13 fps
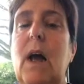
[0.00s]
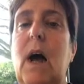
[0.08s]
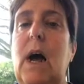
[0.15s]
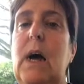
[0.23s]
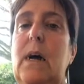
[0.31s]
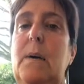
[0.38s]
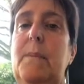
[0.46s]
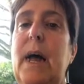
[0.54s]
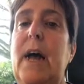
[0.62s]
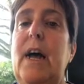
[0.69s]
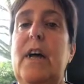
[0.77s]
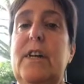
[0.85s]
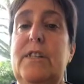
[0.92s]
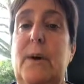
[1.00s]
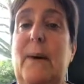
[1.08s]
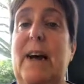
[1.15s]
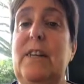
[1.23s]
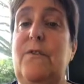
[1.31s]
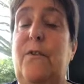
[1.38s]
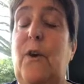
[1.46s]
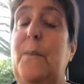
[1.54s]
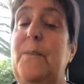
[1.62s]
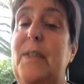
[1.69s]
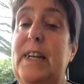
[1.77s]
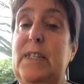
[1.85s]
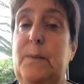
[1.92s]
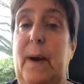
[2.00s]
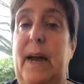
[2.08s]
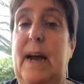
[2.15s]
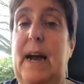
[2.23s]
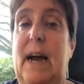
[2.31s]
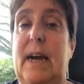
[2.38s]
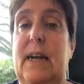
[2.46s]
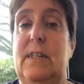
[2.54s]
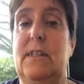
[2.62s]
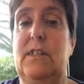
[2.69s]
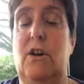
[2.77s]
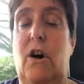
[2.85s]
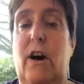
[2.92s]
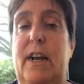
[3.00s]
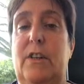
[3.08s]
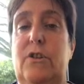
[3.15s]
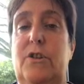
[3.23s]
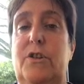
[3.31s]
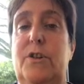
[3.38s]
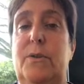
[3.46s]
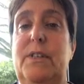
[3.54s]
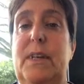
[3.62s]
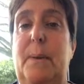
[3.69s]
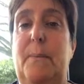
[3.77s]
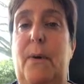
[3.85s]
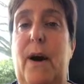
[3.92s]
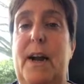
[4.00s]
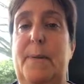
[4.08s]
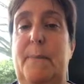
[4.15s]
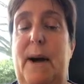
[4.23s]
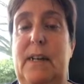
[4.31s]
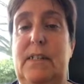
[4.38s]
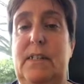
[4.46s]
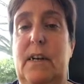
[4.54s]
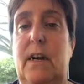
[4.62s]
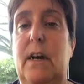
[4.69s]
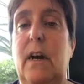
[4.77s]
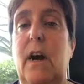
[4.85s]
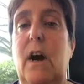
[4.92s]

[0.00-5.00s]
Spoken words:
So as from this week, I can start introducing bread, pasta,